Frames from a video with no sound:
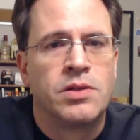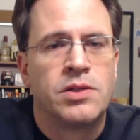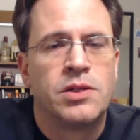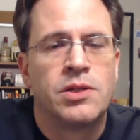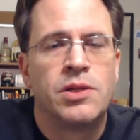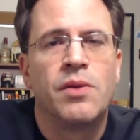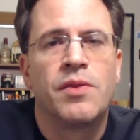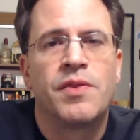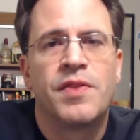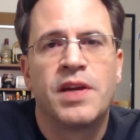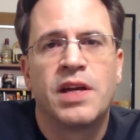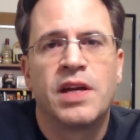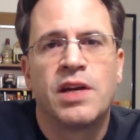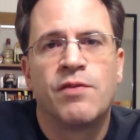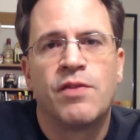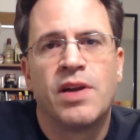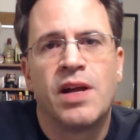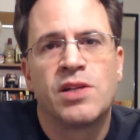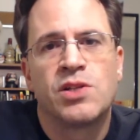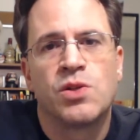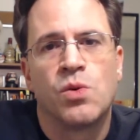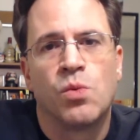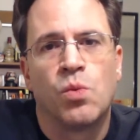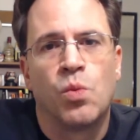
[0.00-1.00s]
So don't think
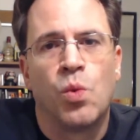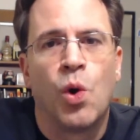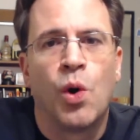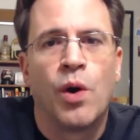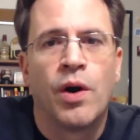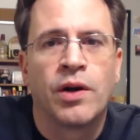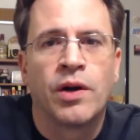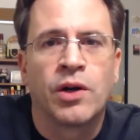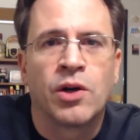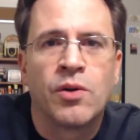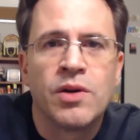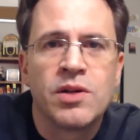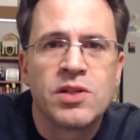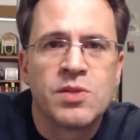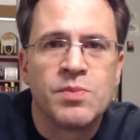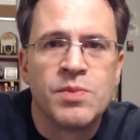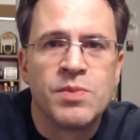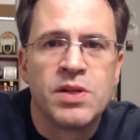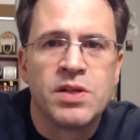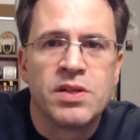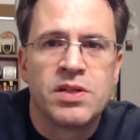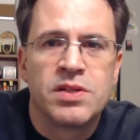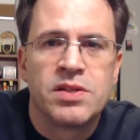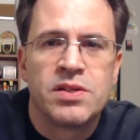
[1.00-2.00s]
of it as a war on
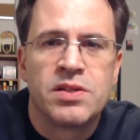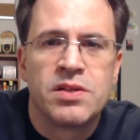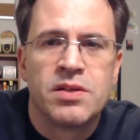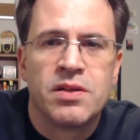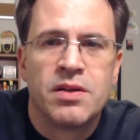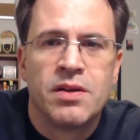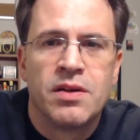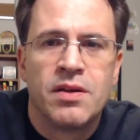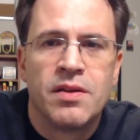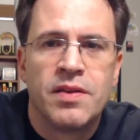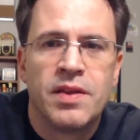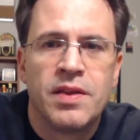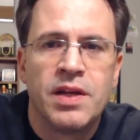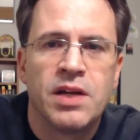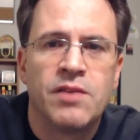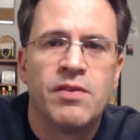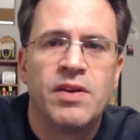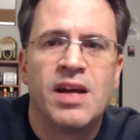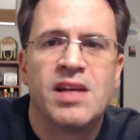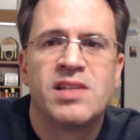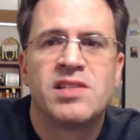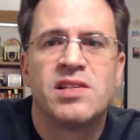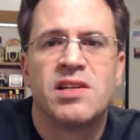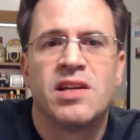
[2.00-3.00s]
Christmas.
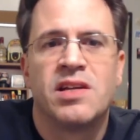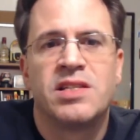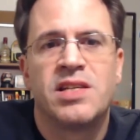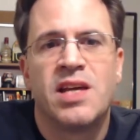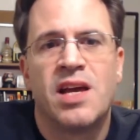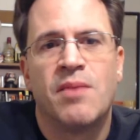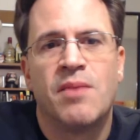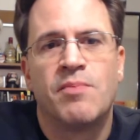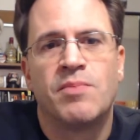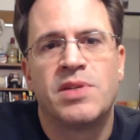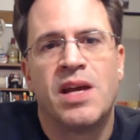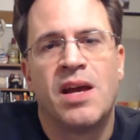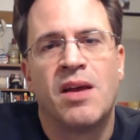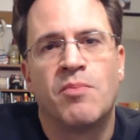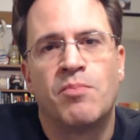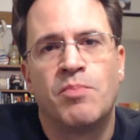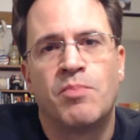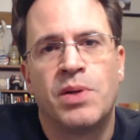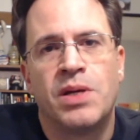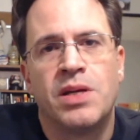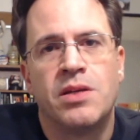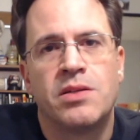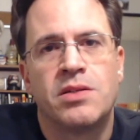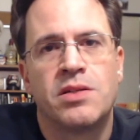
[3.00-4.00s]
Think of it as an attempt
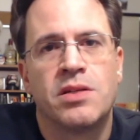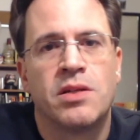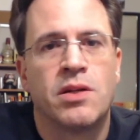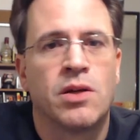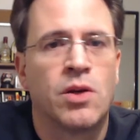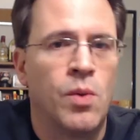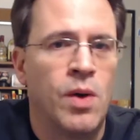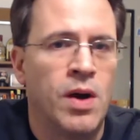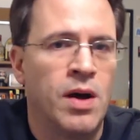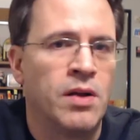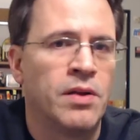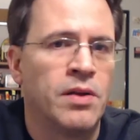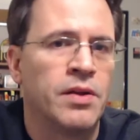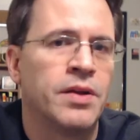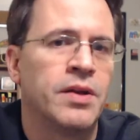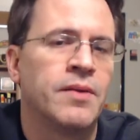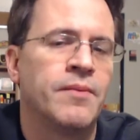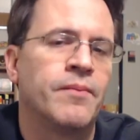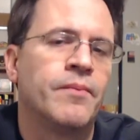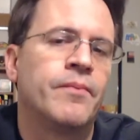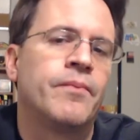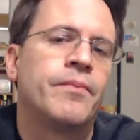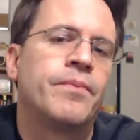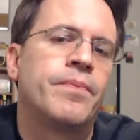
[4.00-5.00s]
at peace and
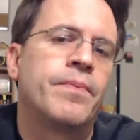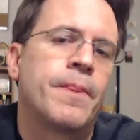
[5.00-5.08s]
equality.